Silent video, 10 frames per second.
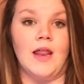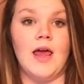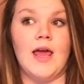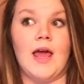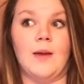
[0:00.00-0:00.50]

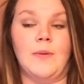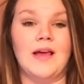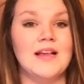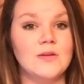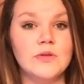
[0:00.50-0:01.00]
And
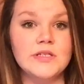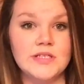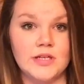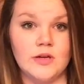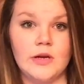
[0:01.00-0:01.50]
because it was a
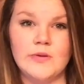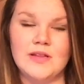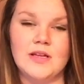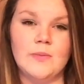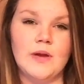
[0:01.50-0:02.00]
dealer, it was a
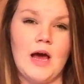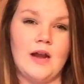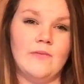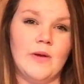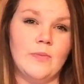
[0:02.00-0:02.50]
little bit out
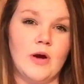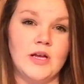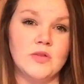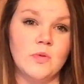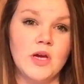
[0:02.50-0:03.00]
of my
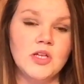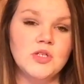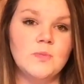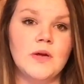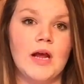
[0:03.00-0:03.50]
price
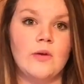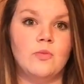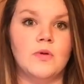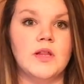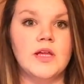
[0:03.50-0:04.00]
range, but I
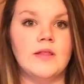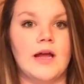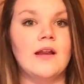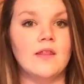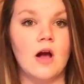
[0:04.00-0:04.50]
really
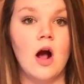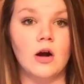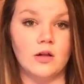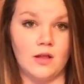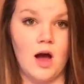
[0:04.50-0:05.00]
liked the car
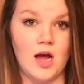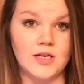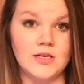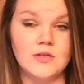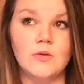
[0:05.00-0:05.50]
a lot.
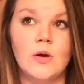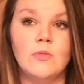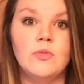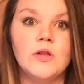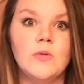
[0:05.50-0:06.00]
So I
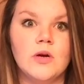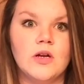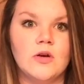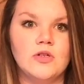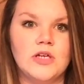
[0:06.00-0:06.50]
really wanted to
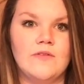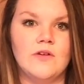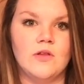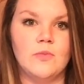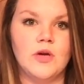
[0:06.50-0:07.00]
go drive
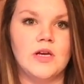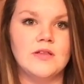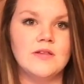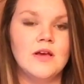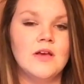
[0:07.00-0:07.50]
another
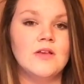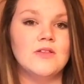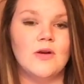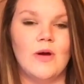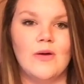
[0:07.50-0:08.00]
Prius.
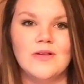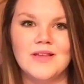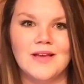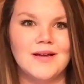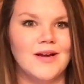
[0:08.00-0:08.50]
So I was
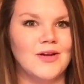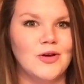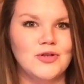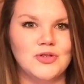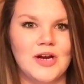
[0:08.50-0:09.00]
like gonna
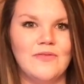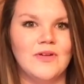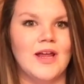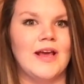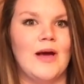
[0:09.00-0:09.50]
go drive one
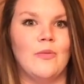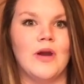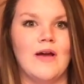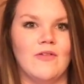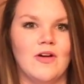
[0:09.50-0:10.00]
like at
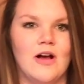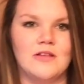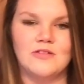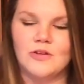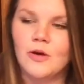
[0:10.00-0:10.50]
whatever
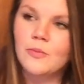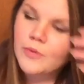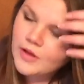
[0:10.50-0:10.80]
cost, you know?